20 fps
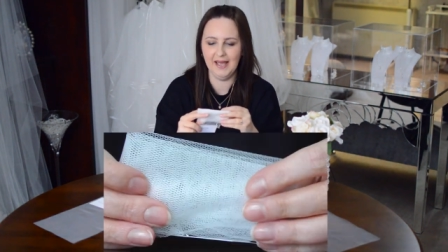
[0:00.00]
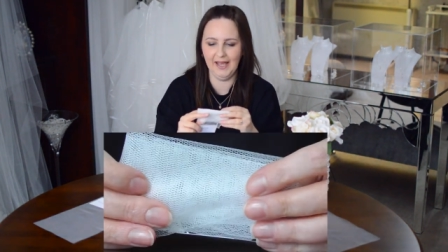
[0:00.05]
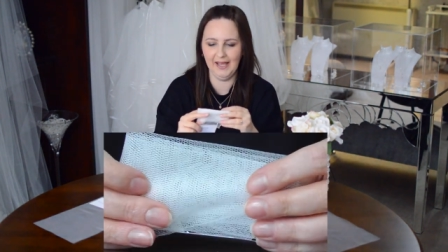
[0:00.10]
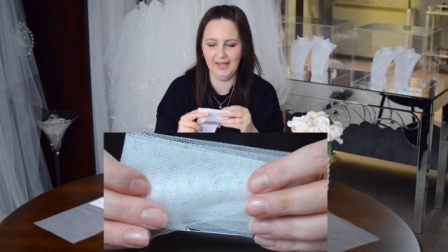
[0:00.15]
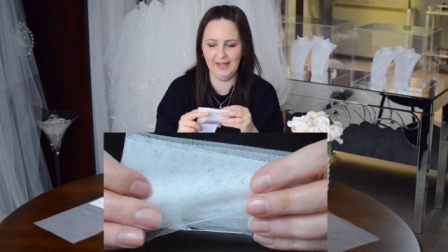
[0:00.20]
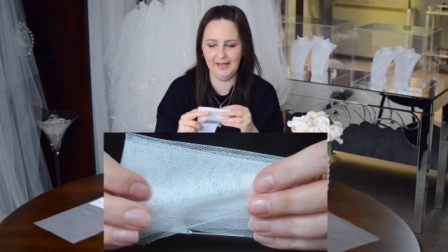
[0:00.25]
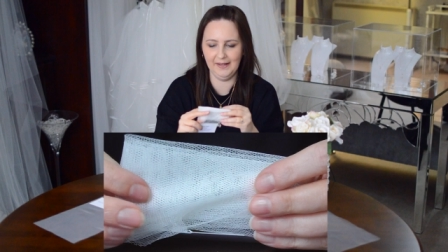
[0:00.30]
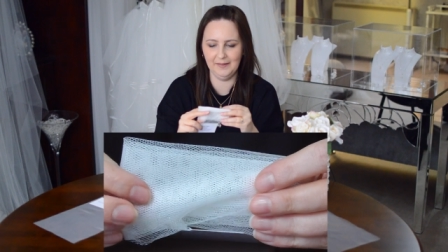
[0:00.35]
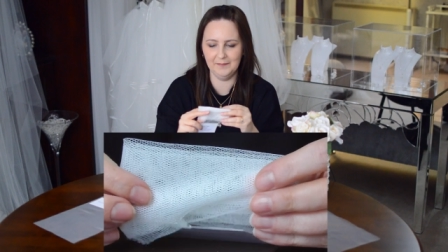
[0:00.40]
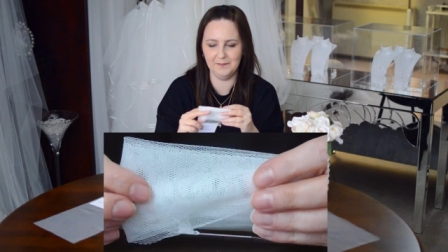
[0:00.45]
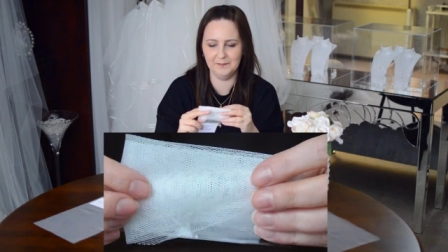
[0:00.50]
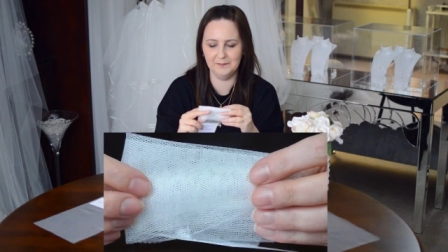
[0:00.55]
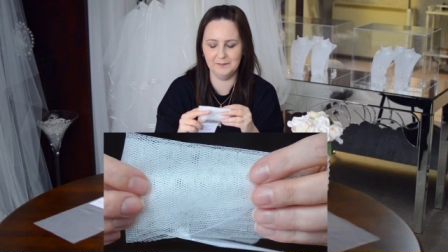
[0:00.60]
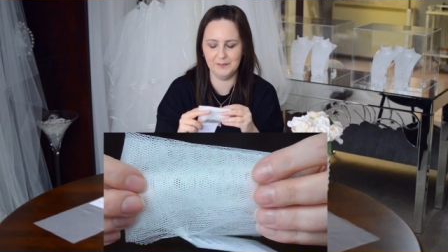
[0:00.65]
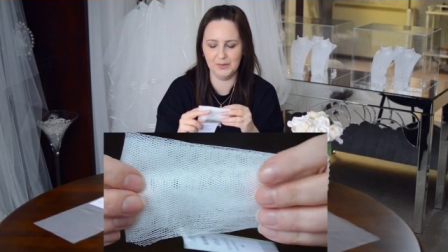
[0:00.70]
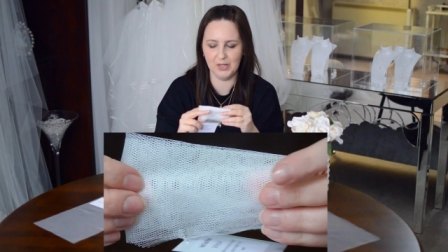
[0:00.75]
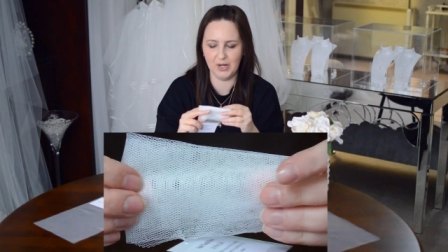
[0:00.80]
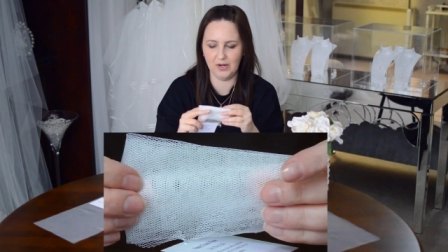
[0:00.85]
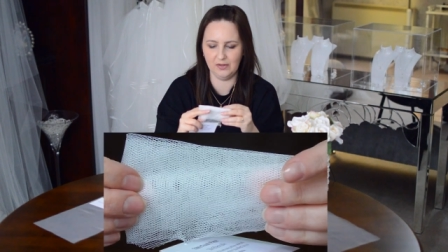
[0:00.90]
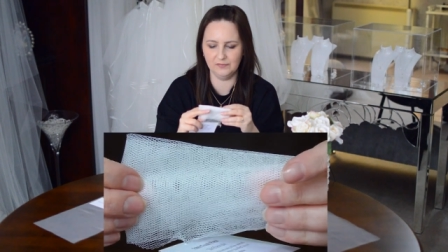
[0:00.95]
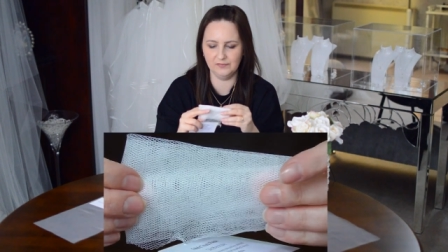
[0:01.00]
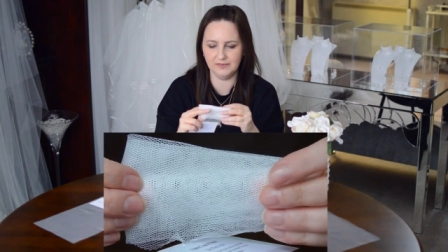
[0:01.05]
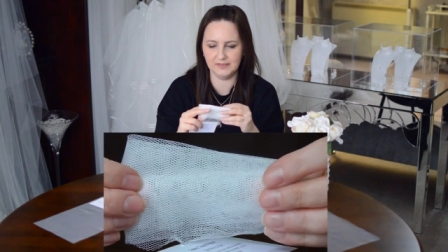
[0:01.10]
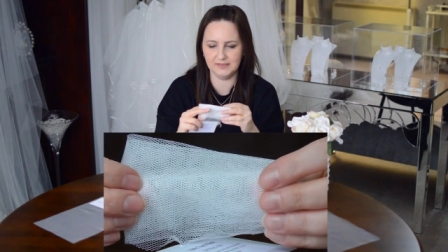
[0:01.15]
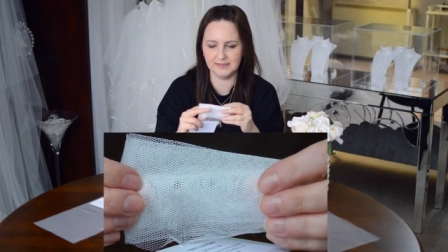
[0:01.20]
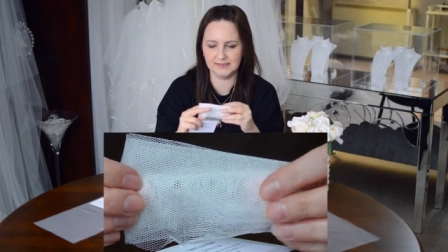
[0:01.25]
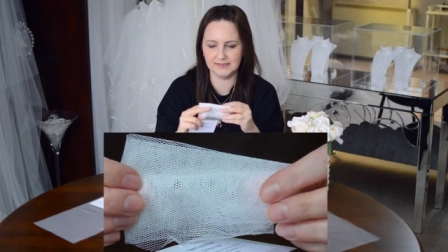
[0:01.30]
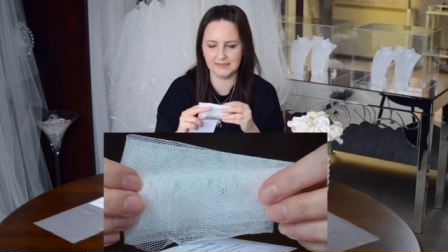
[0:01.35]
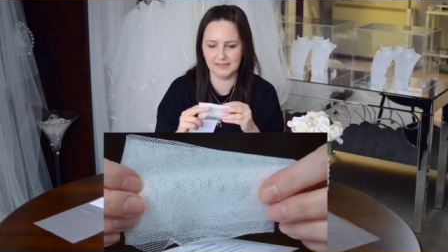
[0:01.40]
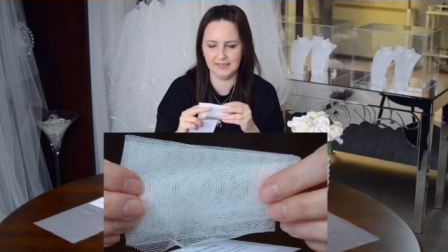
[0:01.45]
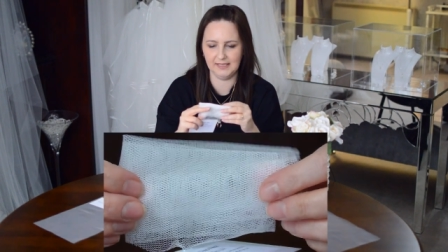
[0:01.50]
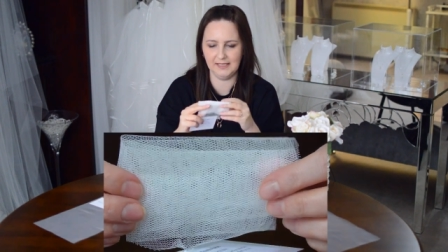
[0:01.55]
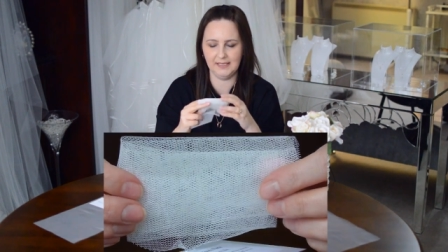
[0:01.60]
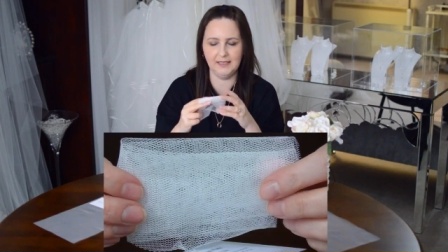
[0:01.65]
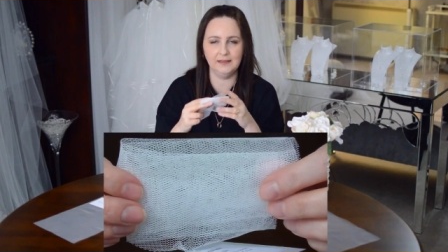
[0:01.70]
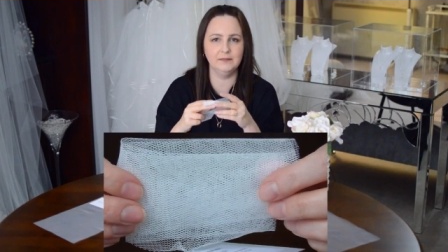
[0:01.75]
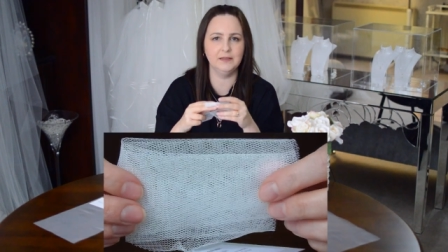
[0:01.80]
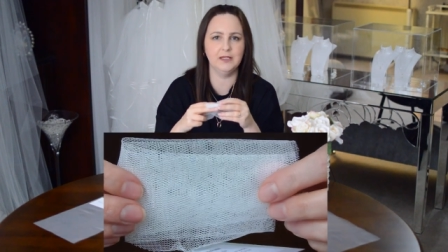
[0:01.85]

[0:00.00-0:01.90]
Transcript: But obviously,